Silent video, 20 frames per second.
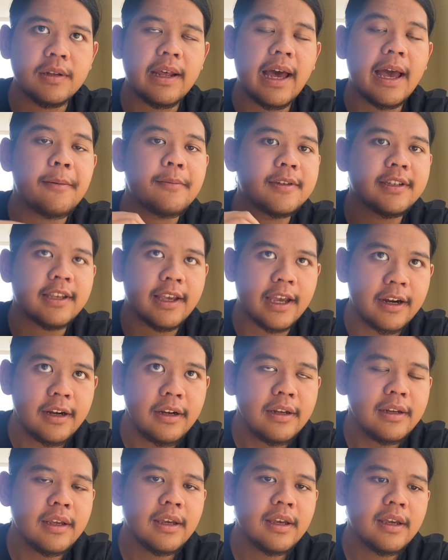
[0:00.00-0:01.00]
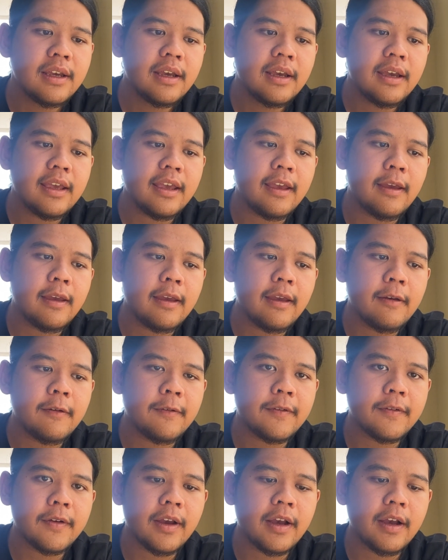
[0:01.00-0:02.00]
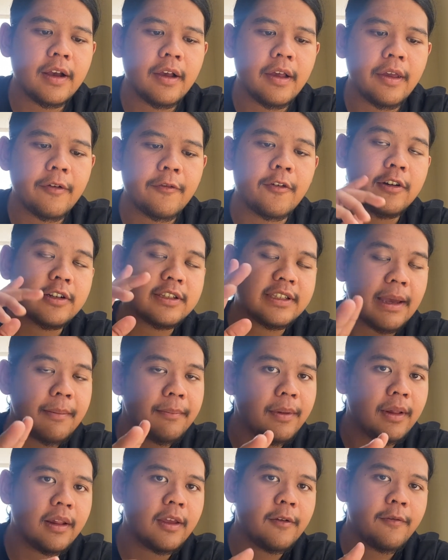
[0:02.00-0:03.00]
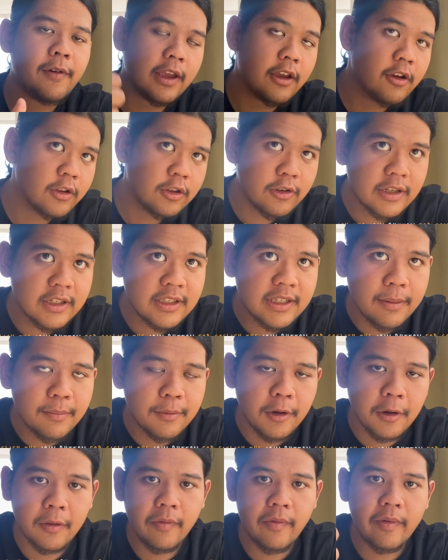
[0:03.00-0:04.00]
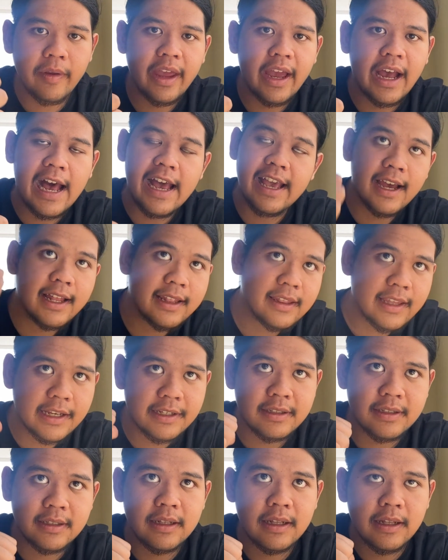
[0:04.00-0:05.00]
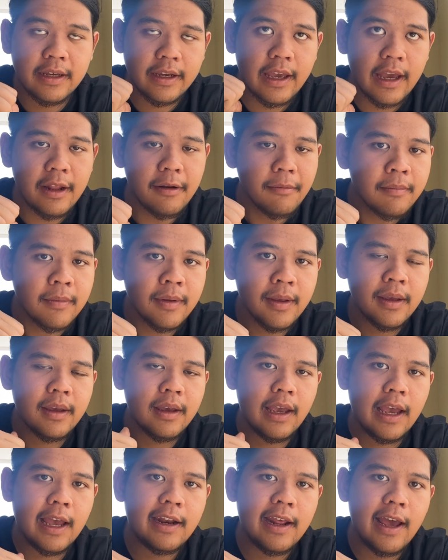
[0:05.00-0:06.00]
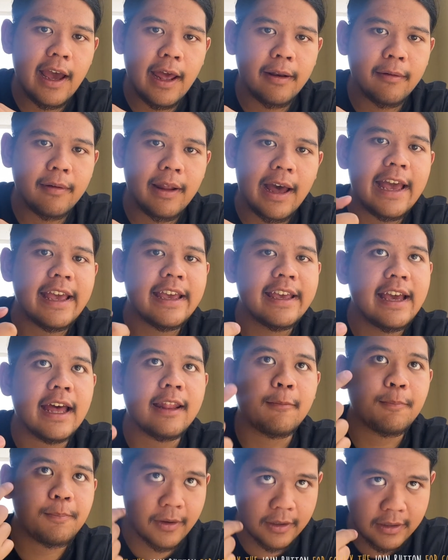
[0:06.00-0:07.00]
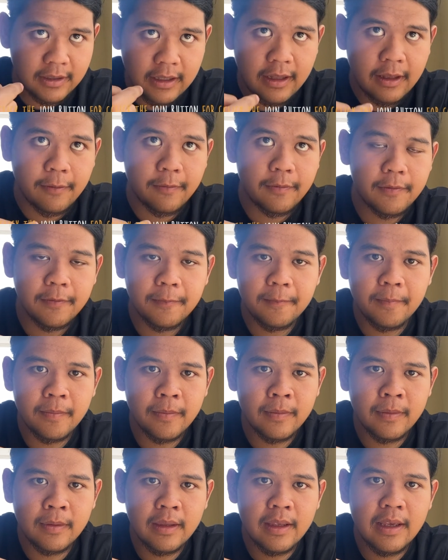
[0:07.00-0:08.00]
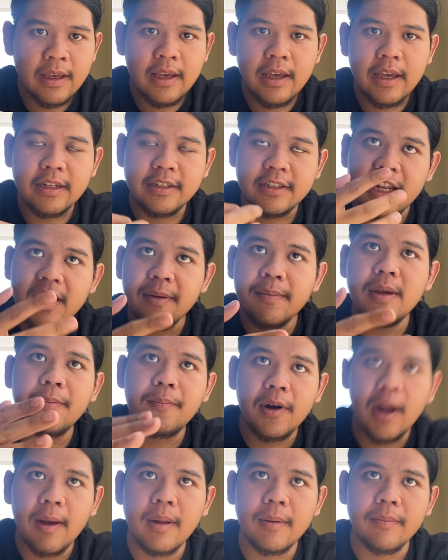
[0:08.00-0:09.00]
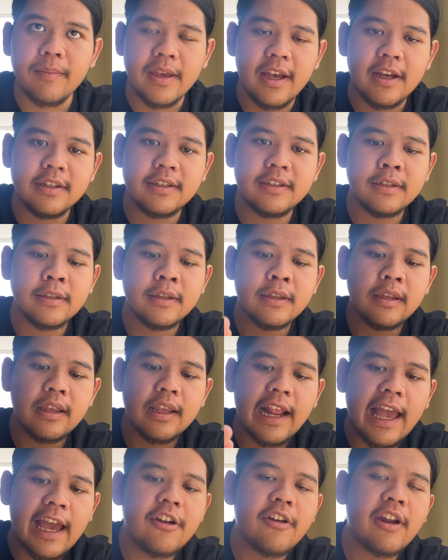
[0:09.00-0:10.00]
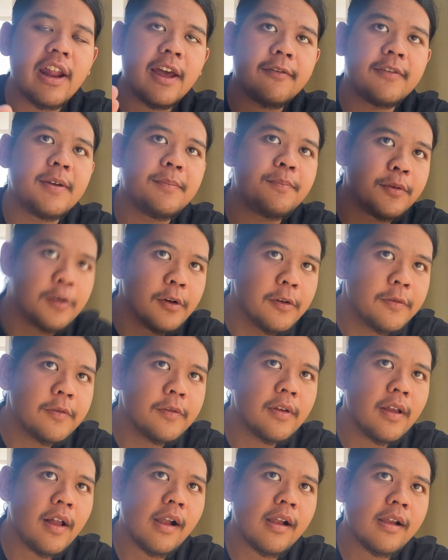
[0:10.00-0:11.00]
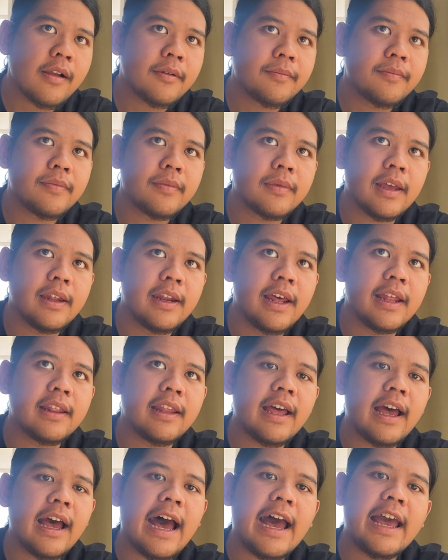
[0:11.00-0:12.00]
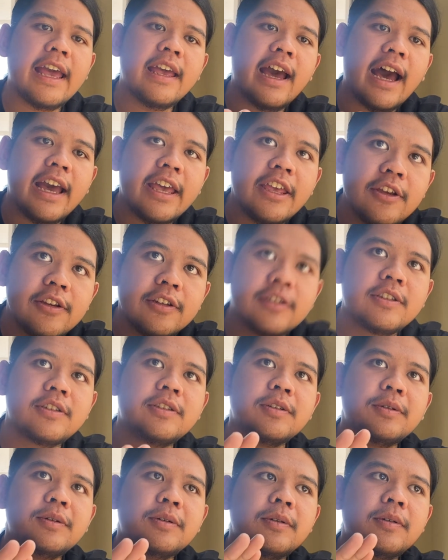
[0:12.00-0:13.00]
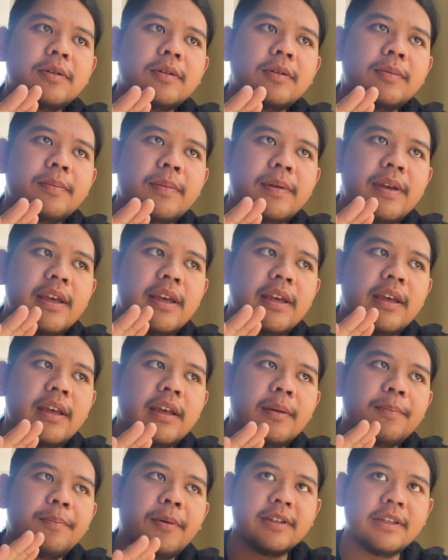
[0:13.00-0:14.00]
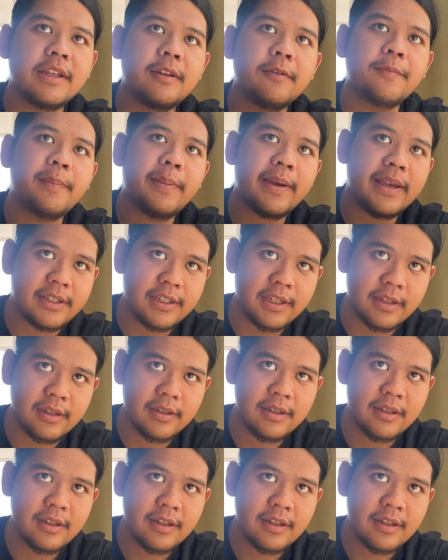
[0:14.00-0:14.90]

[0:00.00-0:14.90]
I'm scared if for example, if I go to Istanbul, I got test again and then I got positive, it's gonna be a problem because I don't have the proof that I used to be positive patient.